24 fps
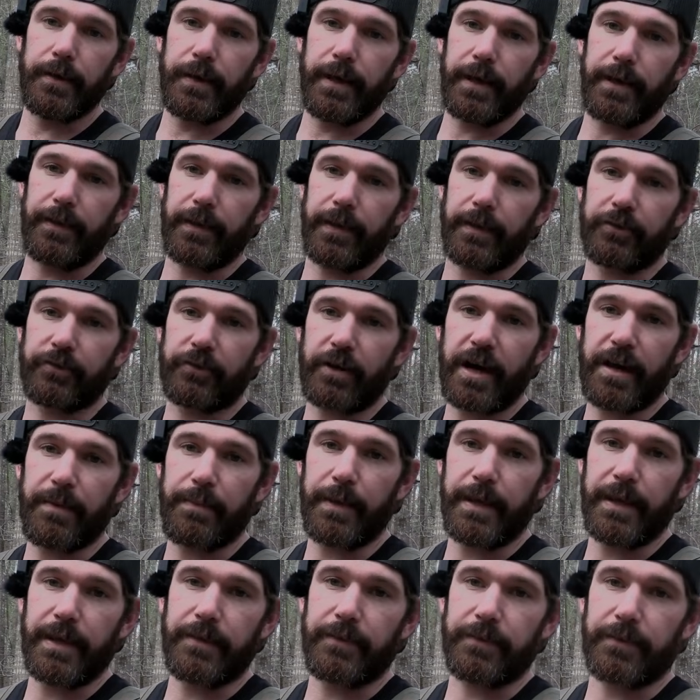and they strap
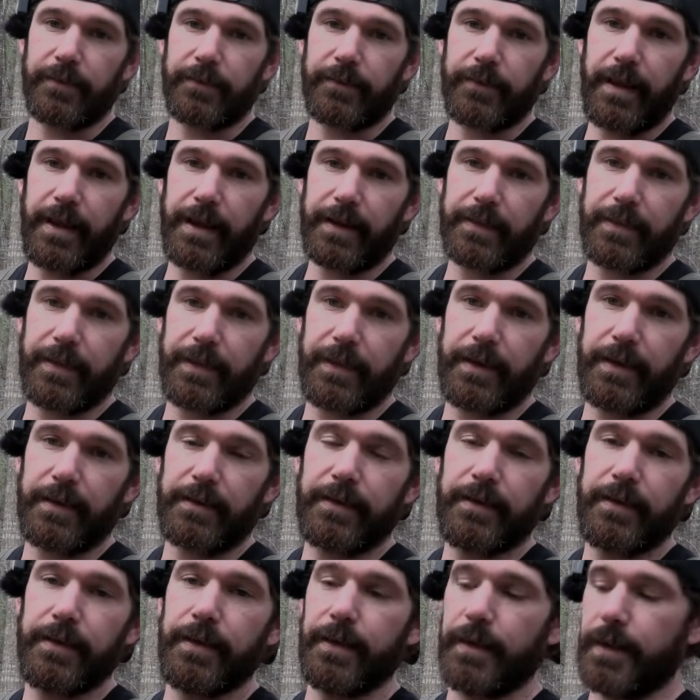in just like that.
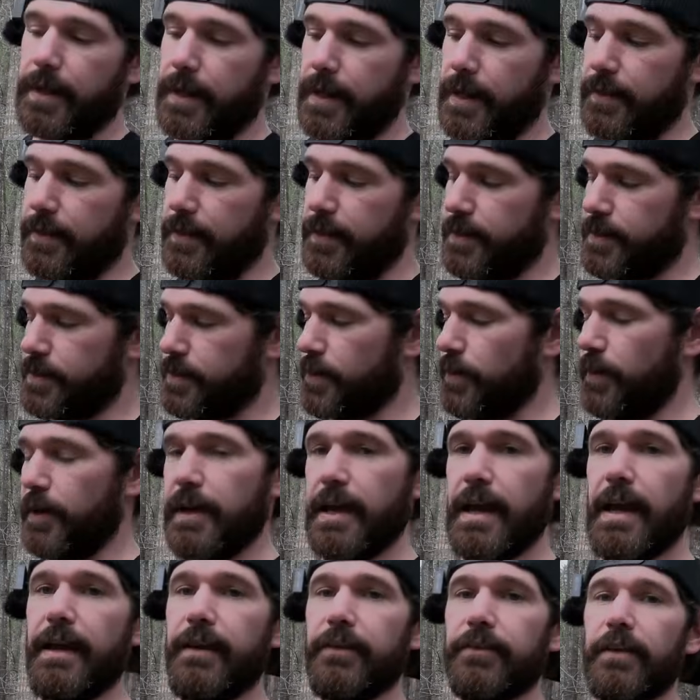And this
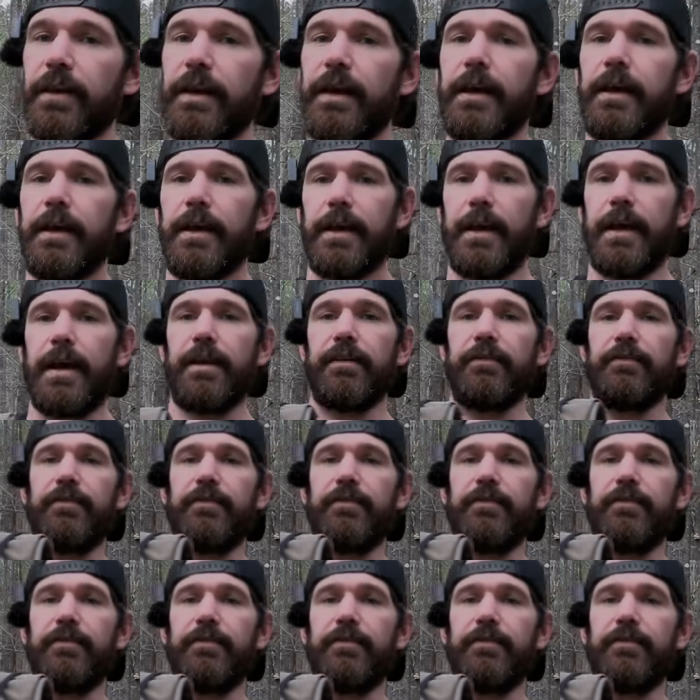creates a